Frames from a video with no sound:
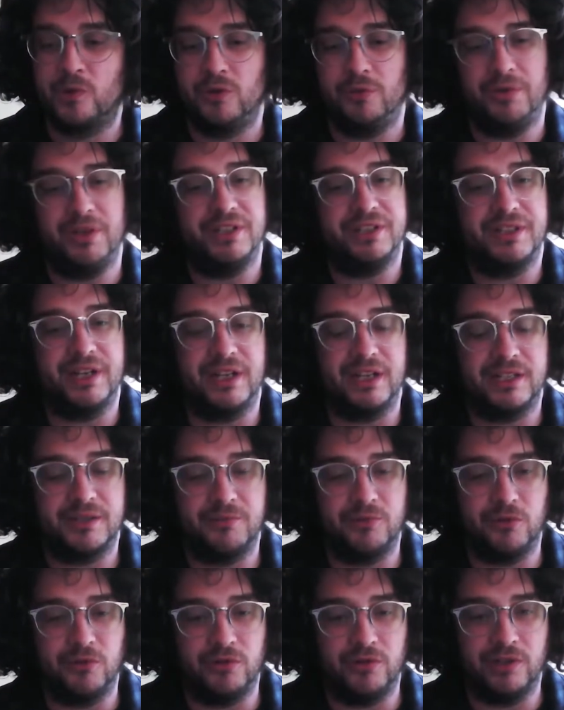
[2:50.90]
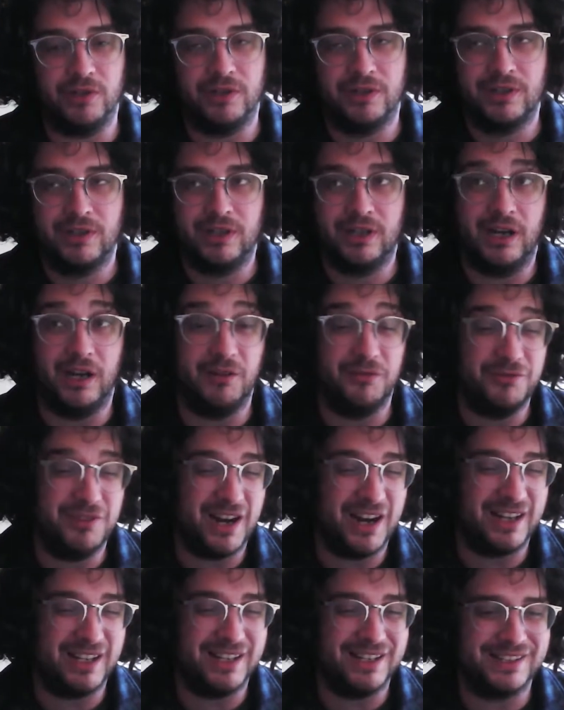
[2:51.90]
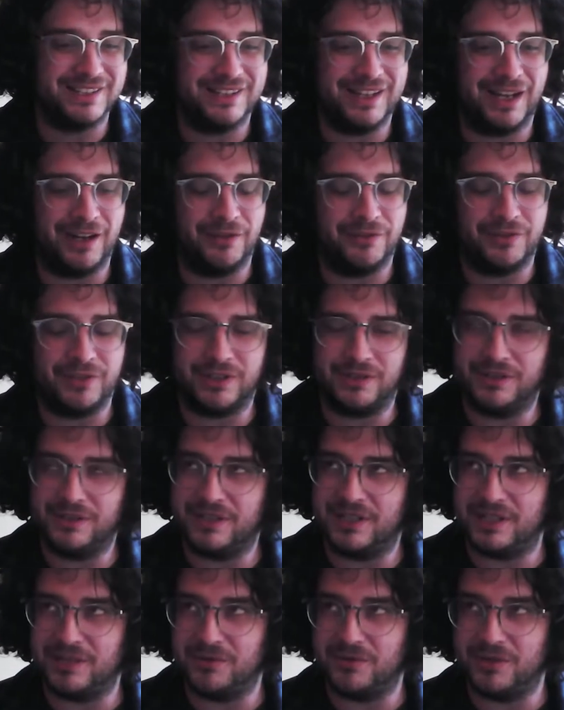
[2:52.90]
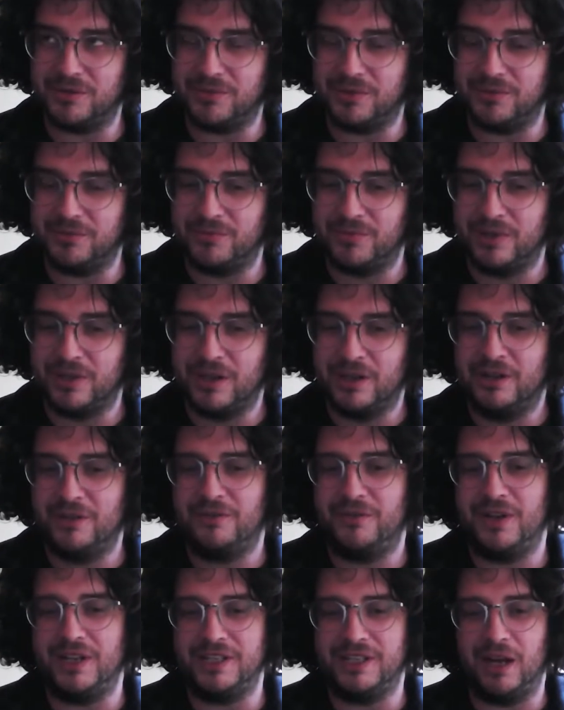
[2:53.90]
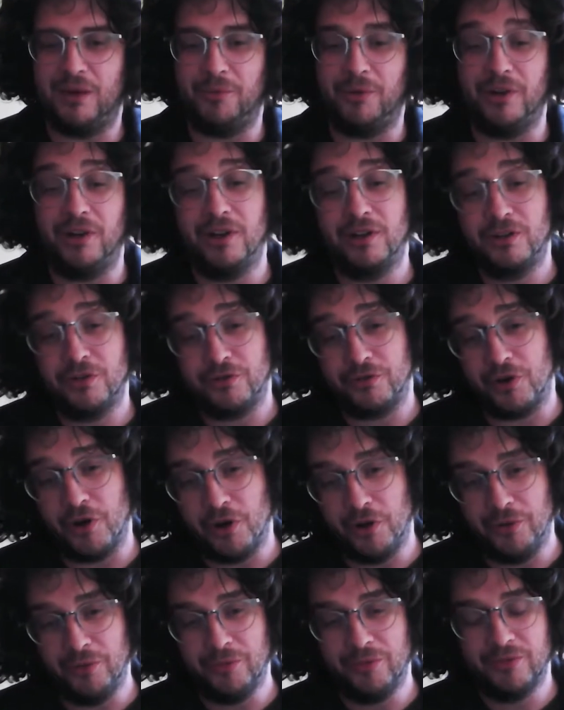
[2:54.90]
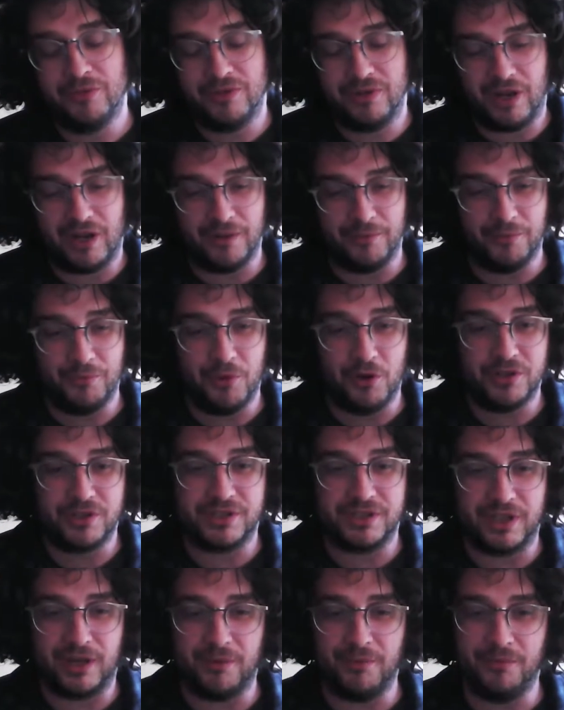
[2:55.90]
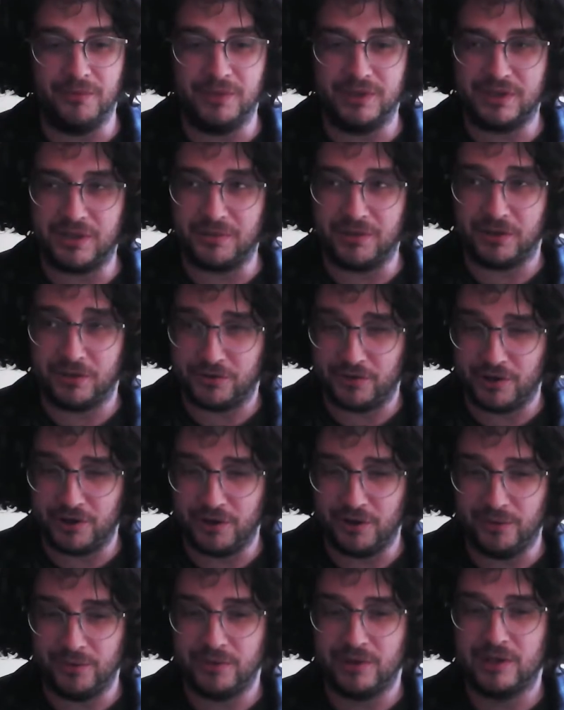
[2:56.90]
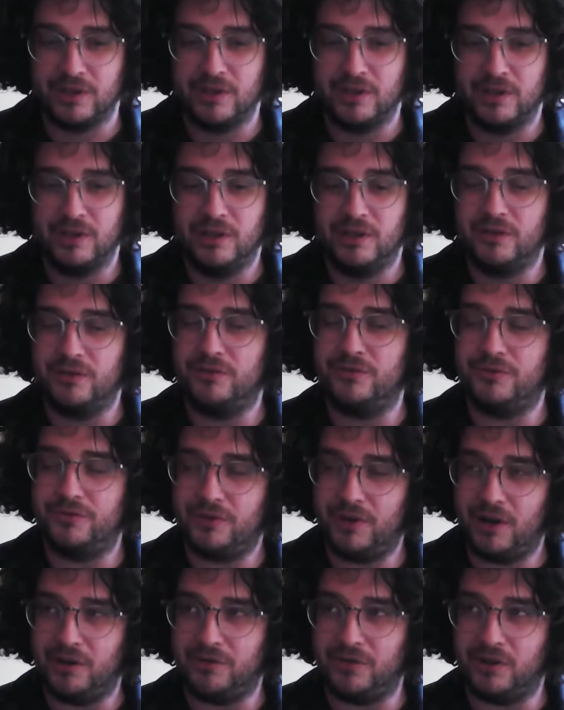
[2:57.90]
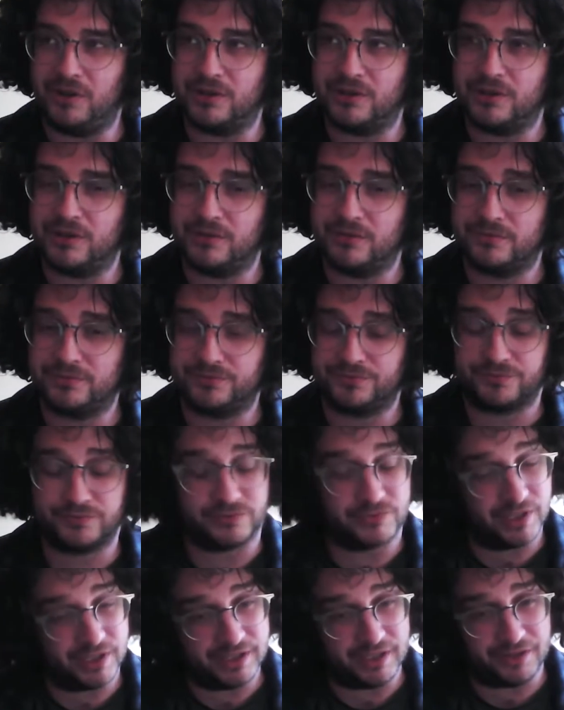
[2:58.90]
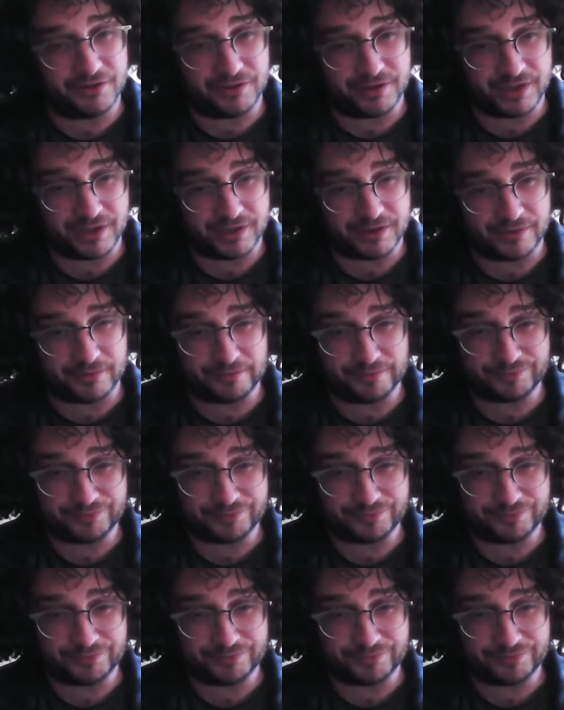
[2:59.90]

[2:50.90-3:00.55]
Internet Explorer. It really is now. I think Internet Explorer has been phased out, but Chrome, most of the time it's going to be Chrome, Firefox, etc. etc.